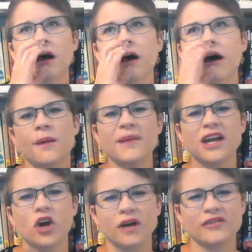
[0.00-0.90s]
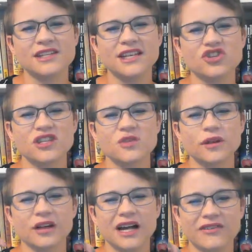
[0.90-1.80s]
Um, in conversations where
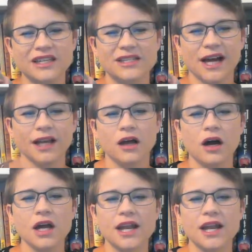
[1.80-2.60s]
they're having dialogue